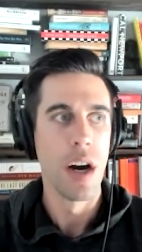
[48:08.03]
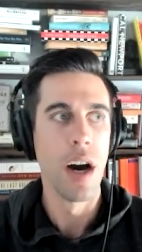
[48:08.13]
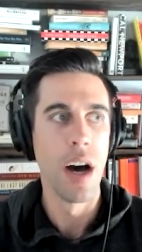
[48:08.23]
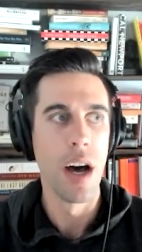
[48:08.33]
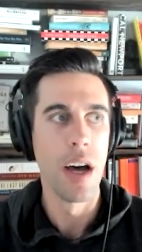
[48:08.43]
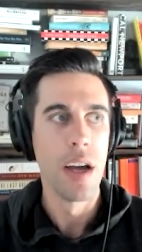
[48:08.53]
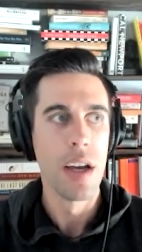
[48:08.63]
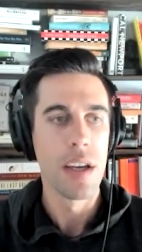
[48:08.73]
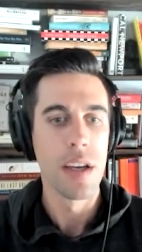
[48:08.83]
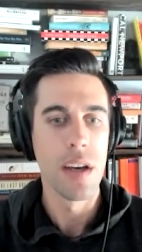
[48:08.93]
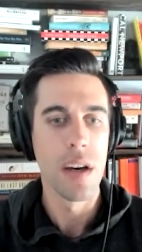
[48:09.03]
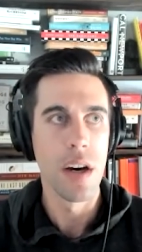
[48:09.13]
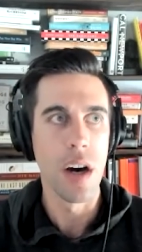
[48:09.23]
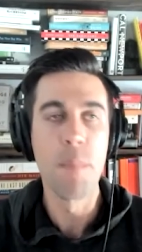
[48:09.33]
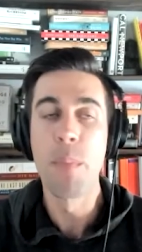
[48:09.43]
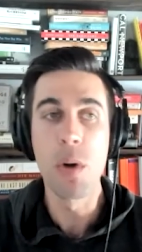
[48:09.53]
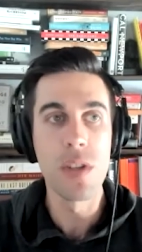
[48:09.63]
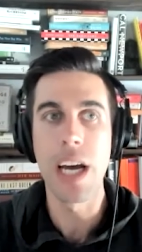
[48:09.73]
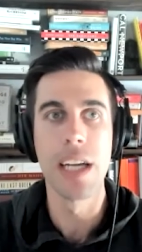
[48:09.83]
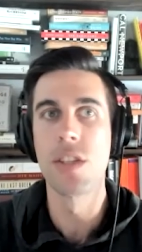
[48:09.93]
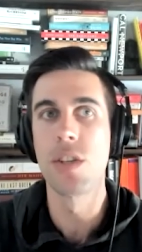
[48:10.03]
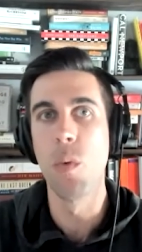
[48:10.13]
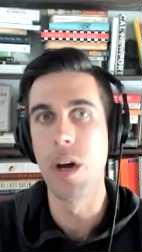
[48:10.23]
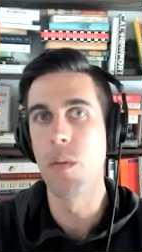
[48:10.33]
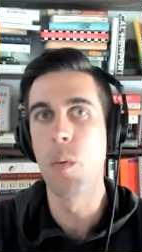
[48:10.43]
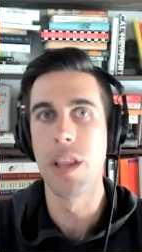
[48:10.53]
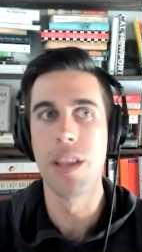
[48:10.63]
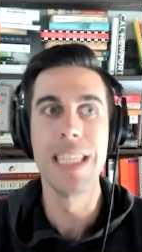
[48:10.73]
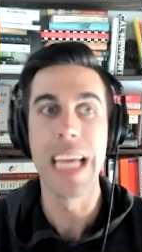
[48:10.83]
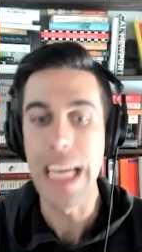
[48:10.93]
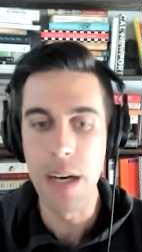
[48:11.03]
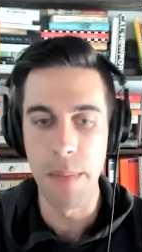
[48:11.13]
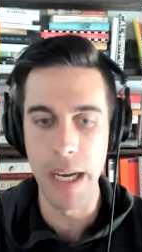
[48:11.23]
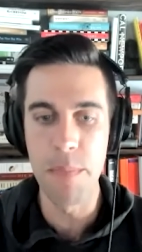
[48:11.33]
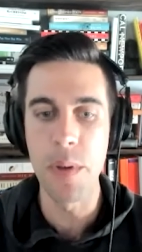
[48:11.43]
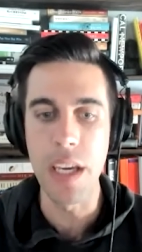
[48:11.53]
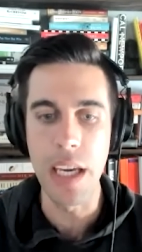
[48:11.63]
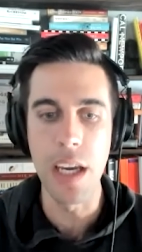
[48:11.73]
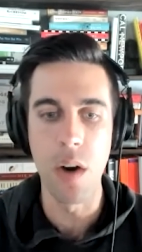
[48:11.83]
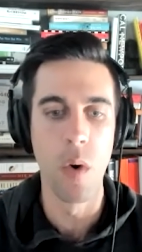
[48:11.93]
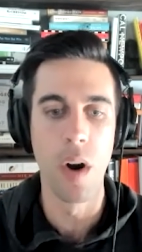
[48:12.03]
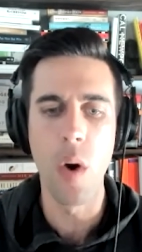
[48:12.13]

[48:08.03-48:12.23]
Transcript: Uh, on both sides to what what data might be or